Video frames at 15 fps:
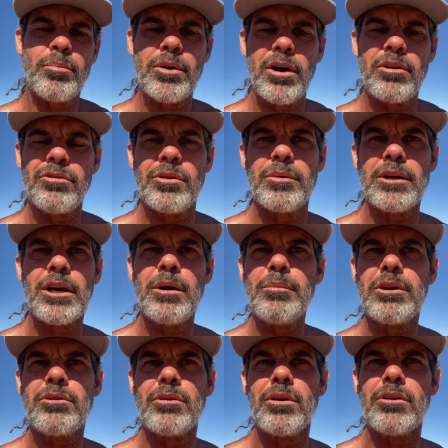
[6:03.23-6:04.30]
constantly
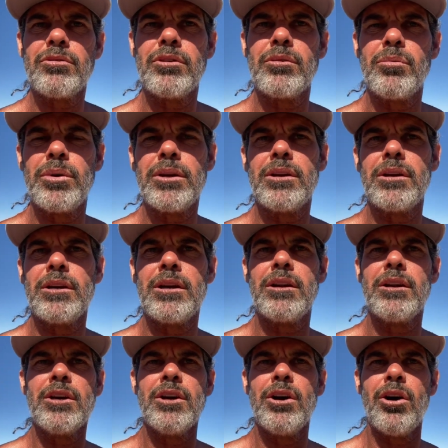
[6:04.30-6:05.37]
coming to us, and we can
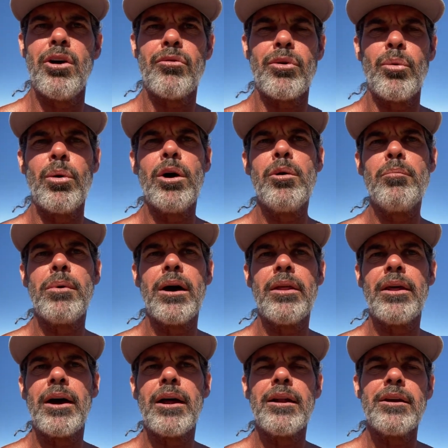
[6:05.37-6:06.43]
get overwhelmed by
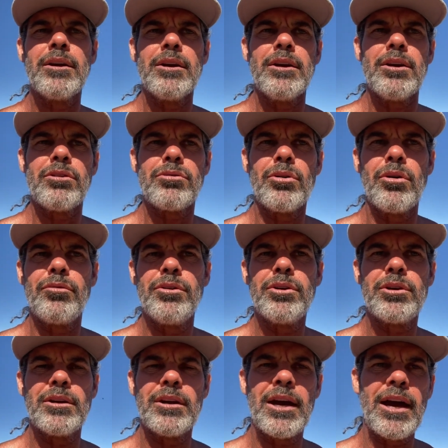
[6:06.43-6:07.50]
that. So if you
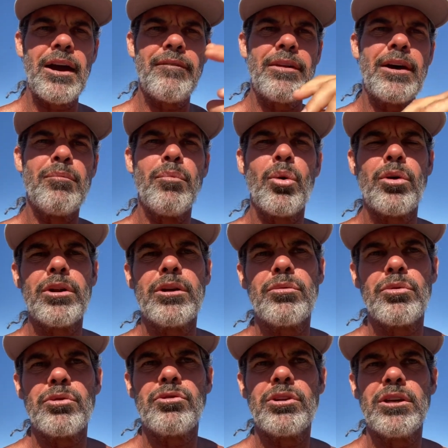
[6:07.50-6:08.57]
can have that
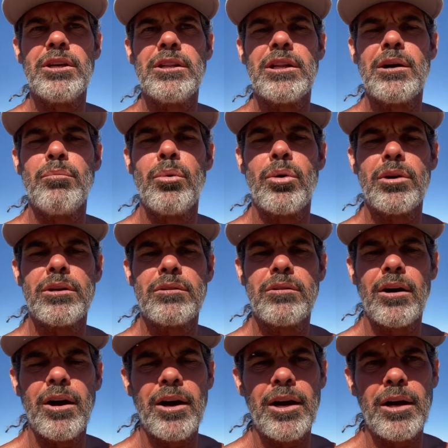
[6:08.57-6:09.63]
morning routine, that morning
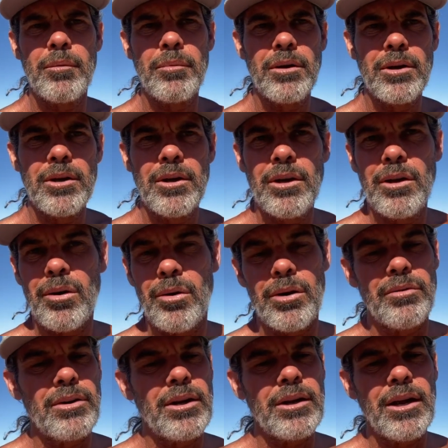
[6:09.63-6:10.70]
time, or
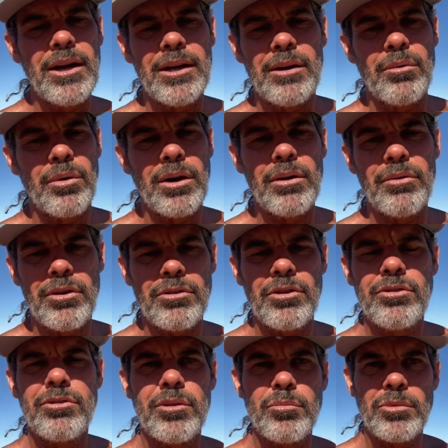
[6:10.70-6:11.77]
even at night, whatever,
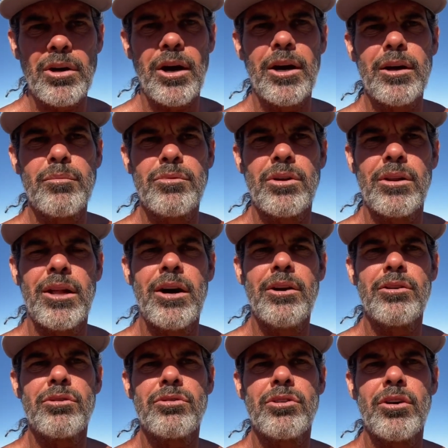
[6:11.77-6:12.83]
just some time to allow
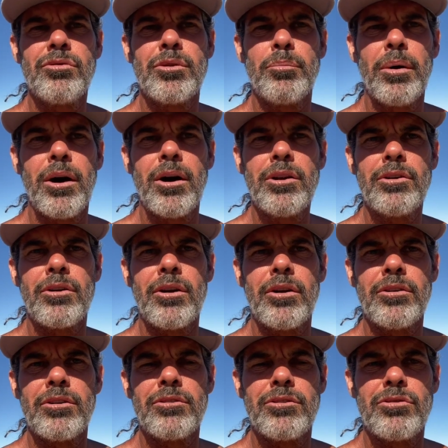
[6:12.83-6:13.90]
yourself to ponder
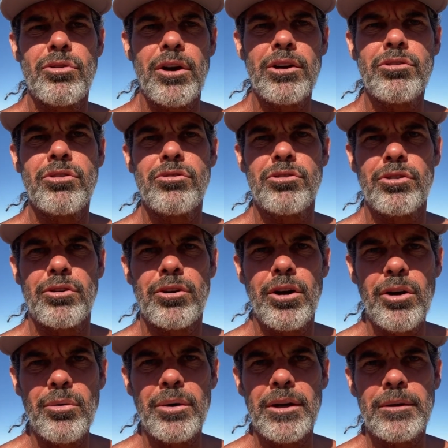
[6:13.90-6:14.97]
on the directions you're
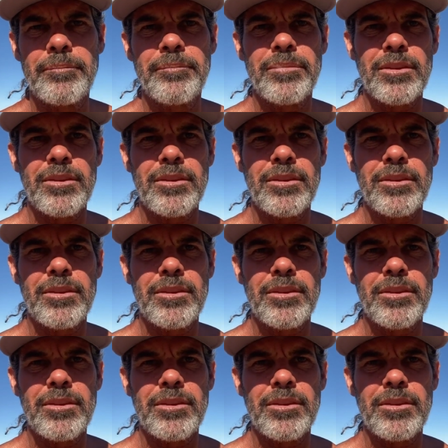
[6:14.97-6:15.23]
going,